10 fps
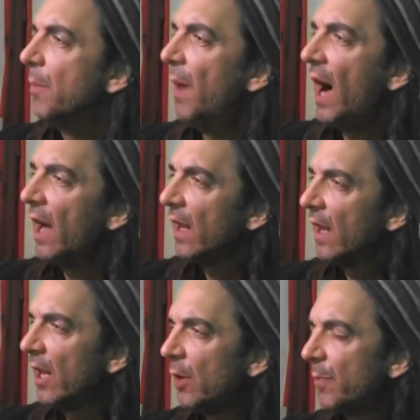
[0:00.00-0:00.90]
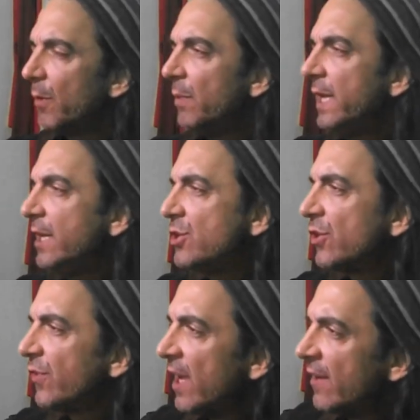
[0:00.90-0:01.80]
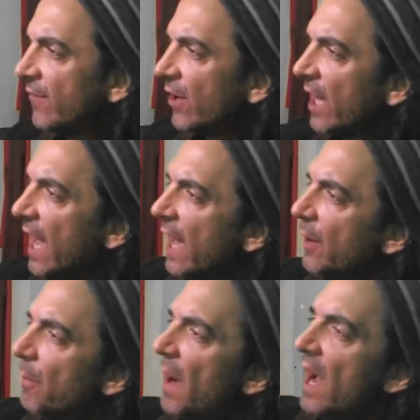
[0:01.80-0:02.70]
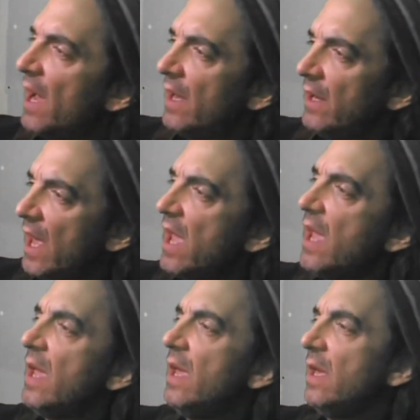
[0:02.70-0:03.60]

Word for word: bottle up the bleachers and forget my name.